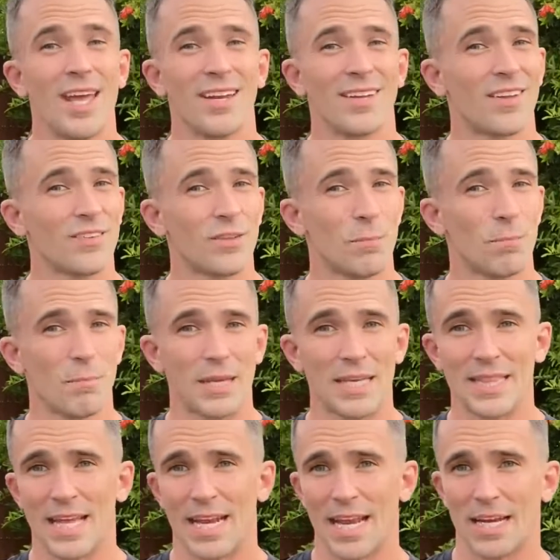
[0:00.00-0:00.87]
doesn't
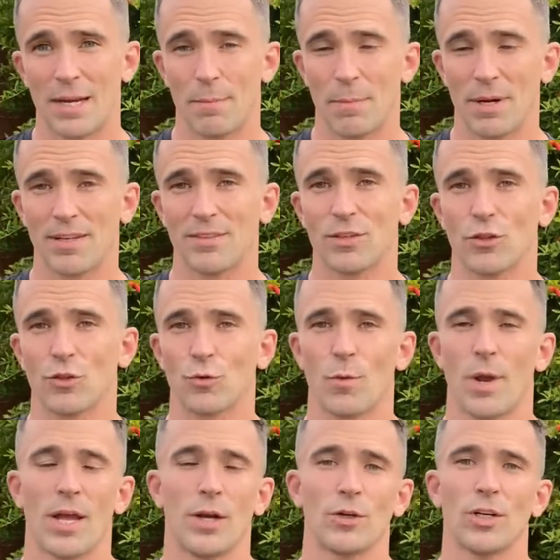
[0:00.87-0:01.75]
mean that anybody's a
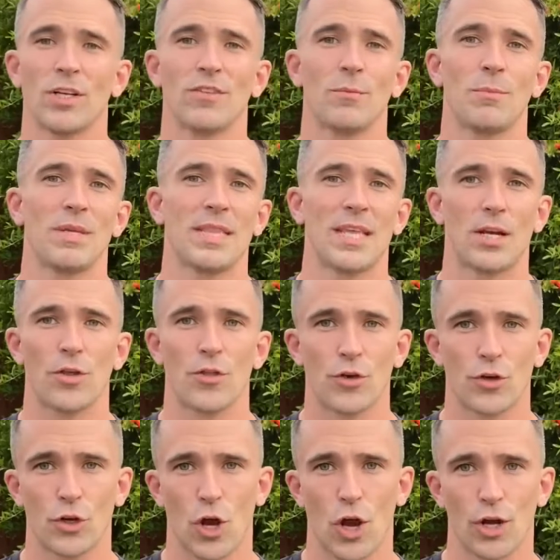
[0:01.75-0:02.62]
threat, or doesn't mean that
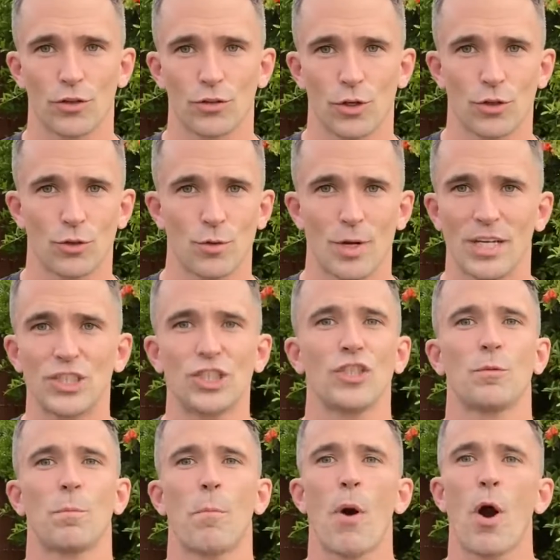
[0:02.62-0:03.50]
other dogs are a threat. It's
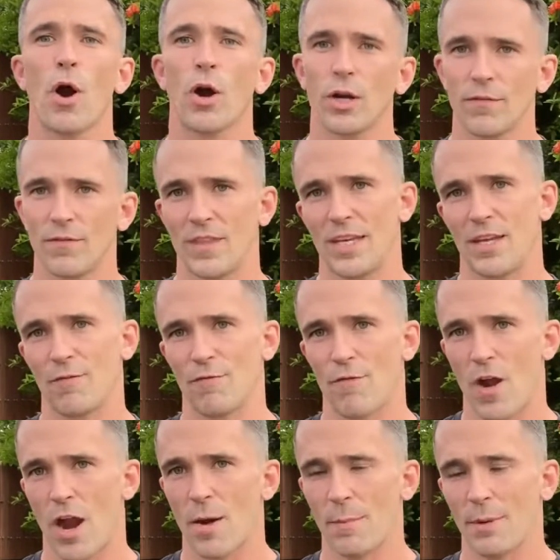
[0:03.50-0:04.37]
just part of the
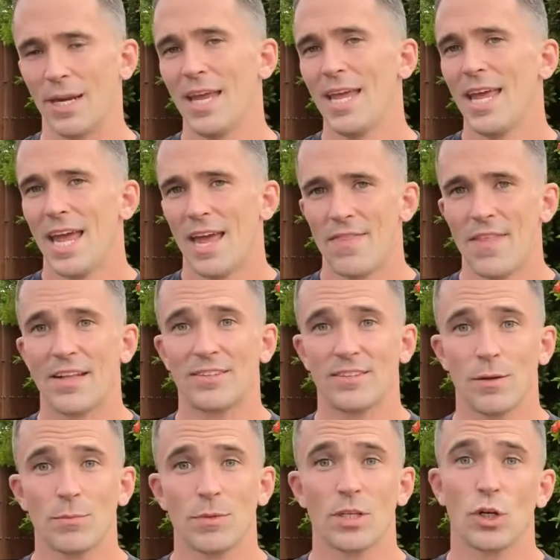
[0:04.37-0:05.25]
environment. And that's
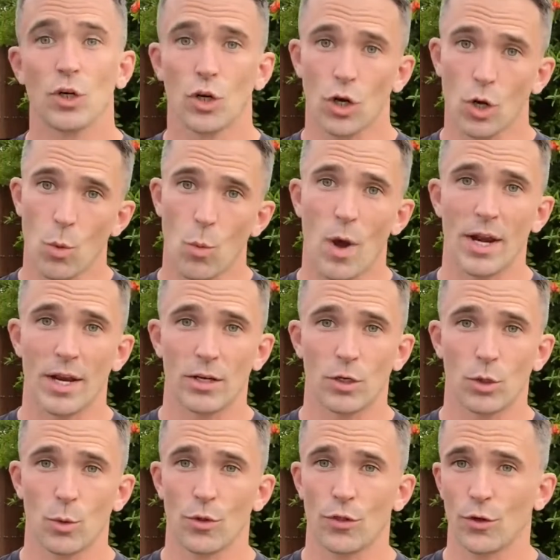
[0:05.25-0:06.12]
something you're going to want to
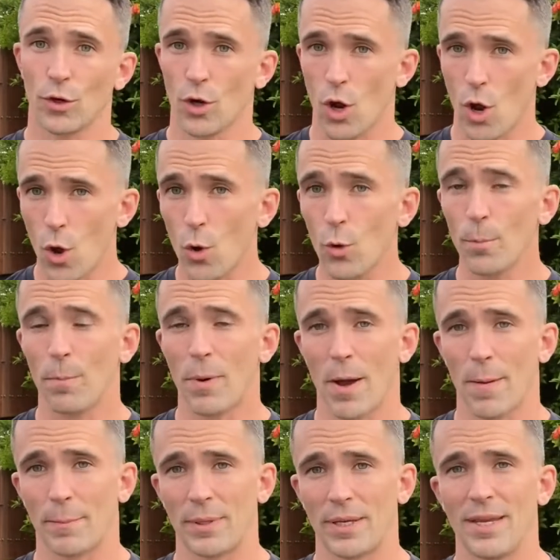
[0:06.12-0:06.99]
do with your own
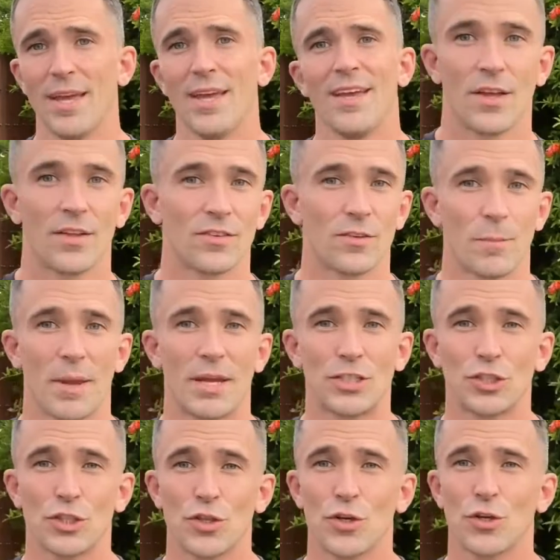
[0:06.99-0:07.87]
puppy to
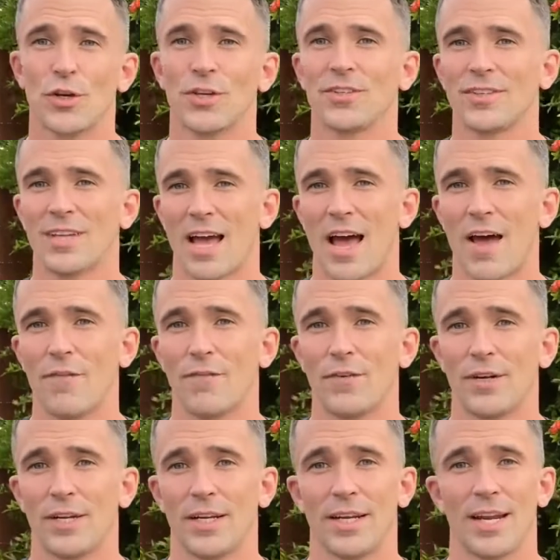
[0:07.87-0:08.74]
make sure they're as
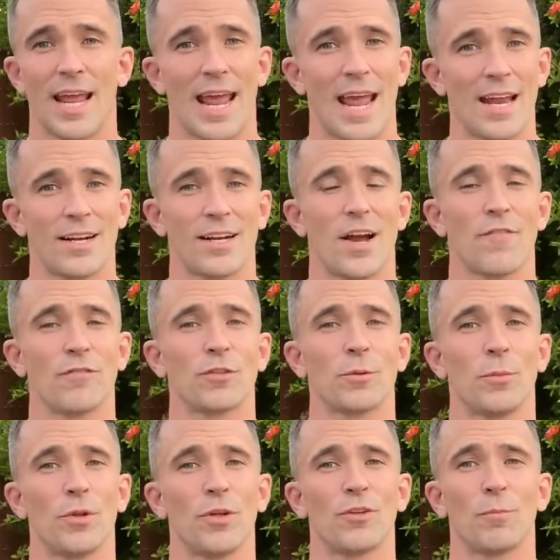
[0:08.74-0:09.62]
confident and
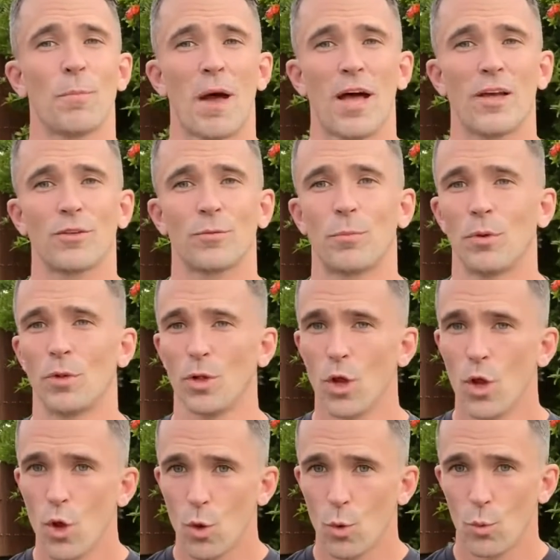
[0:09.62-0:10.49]
comfortable as
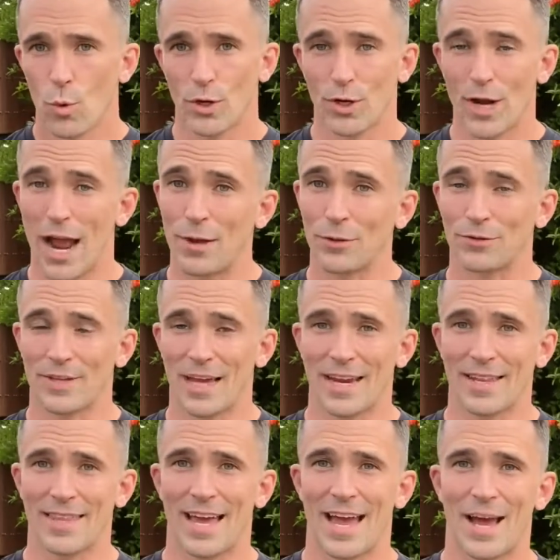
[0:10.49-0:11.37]
possible when you're
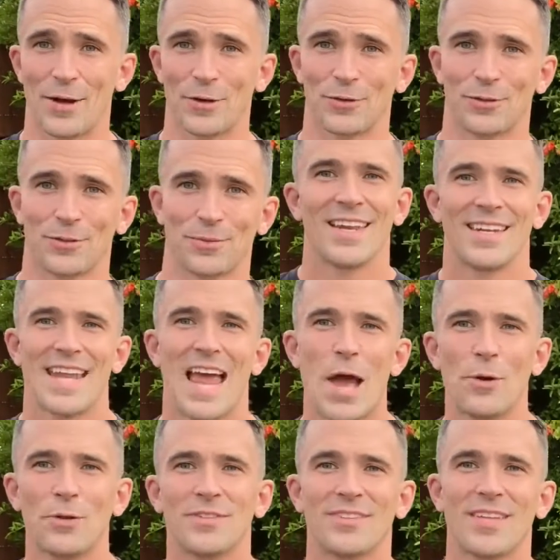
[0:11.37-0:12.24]
outside of the house.
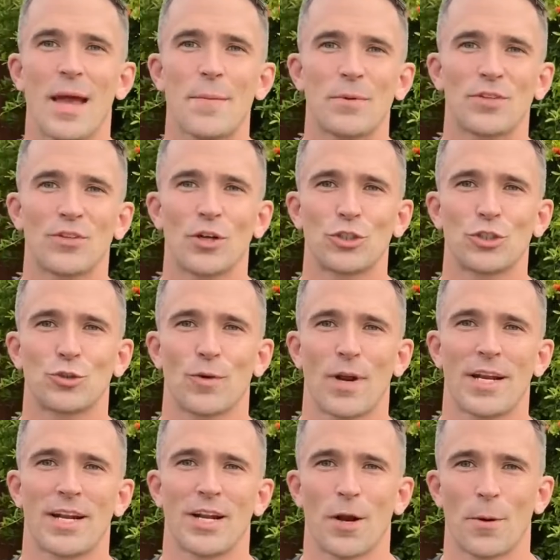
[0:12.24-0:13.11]
Now it's time to start
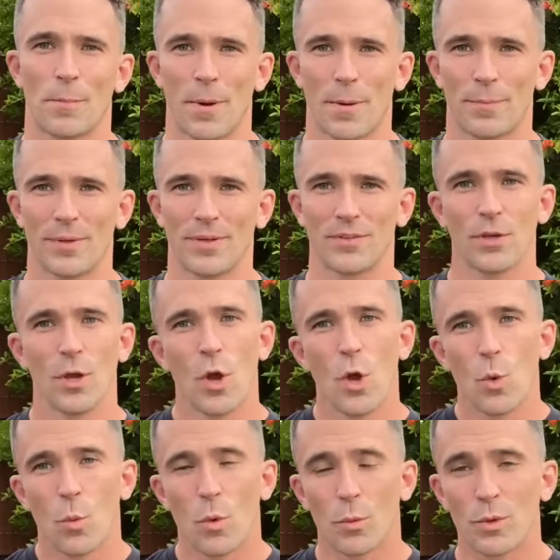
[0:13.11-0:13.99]
training our puppies.
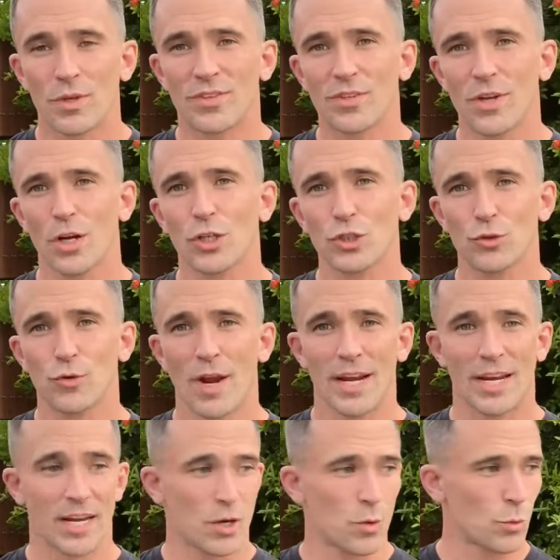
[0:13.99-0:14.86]
When we start
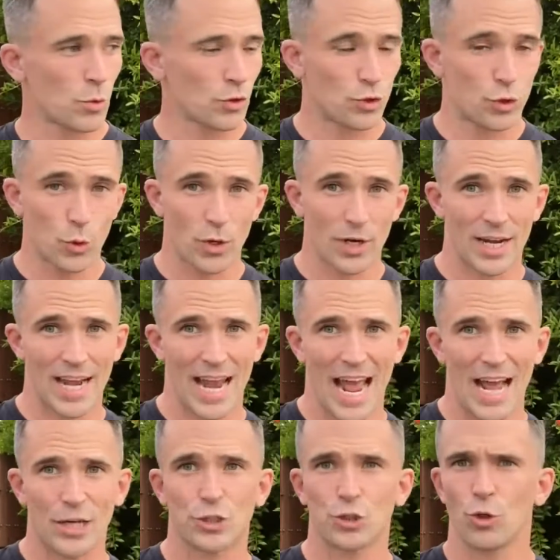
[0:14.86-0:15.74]
training and we're doing an
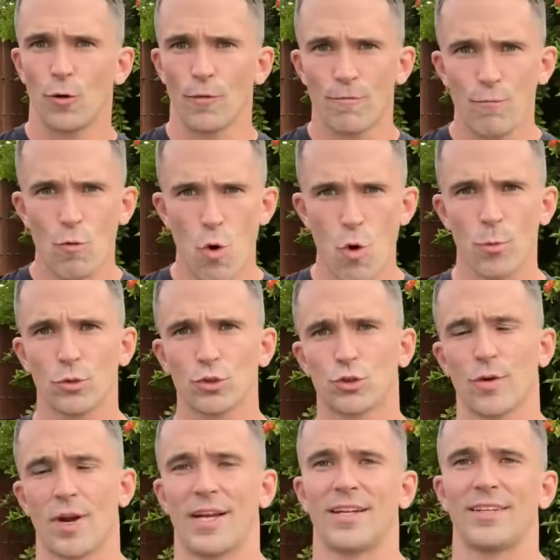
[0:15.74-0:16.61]
actual formal
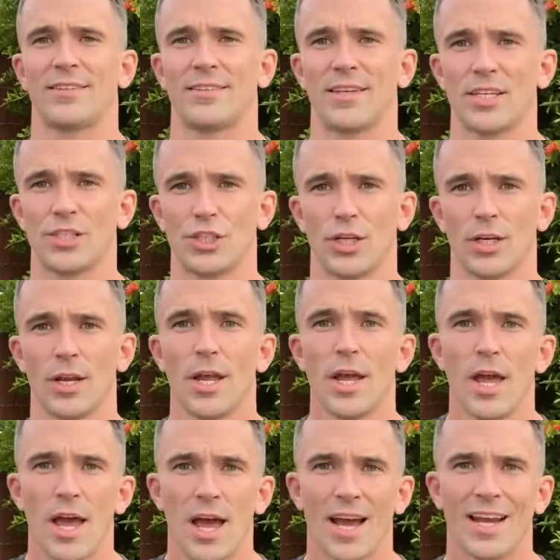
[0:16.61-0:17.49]
training session,
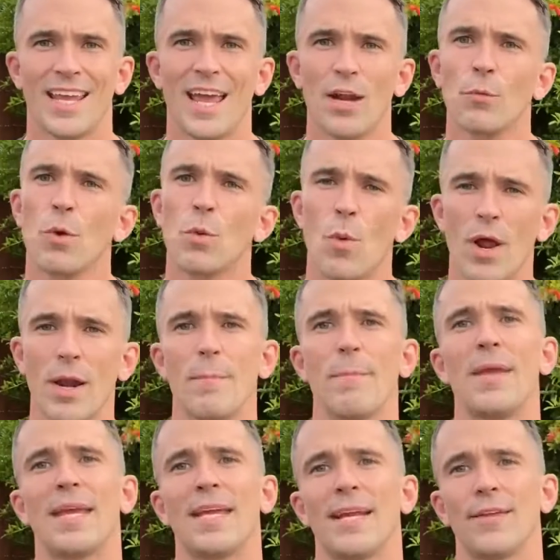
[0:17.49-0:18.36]
again, we want
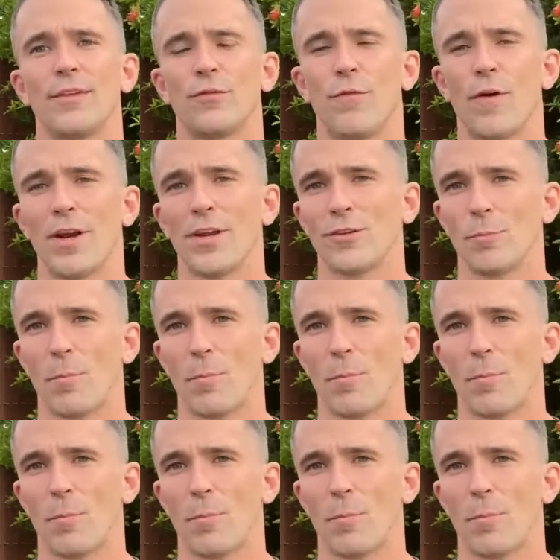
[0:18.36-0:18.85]
to make it as fun as